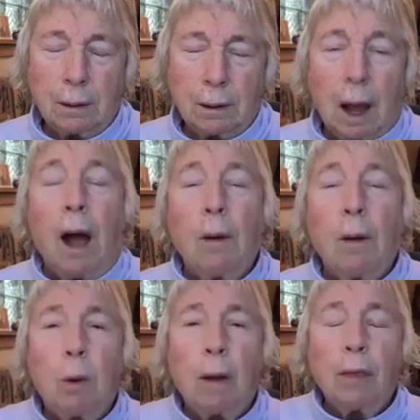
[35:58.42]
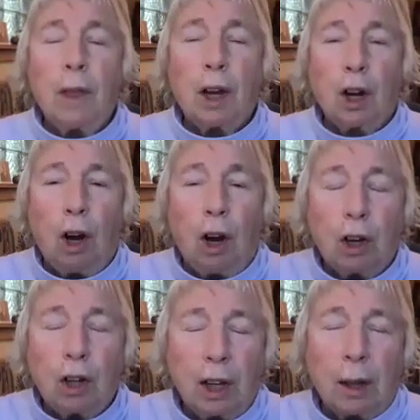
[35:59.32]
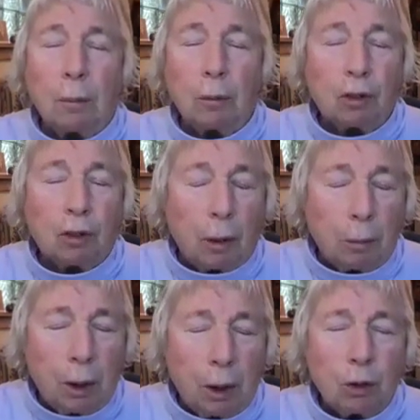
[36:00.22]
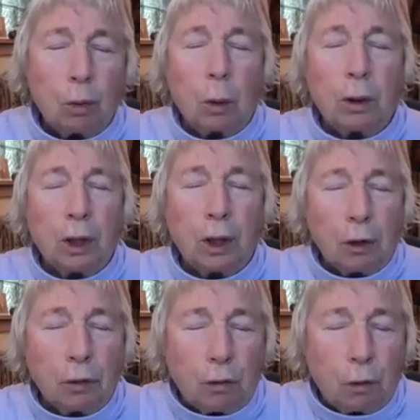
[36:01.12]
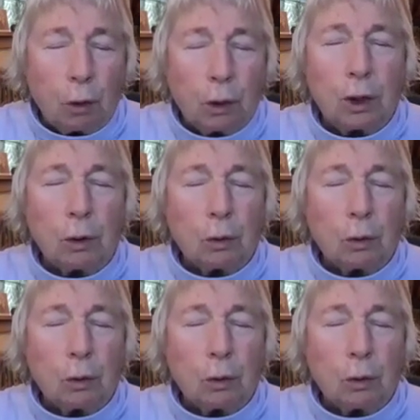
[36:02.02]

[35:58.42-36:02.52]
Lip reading: When the call came some 20 or 40 or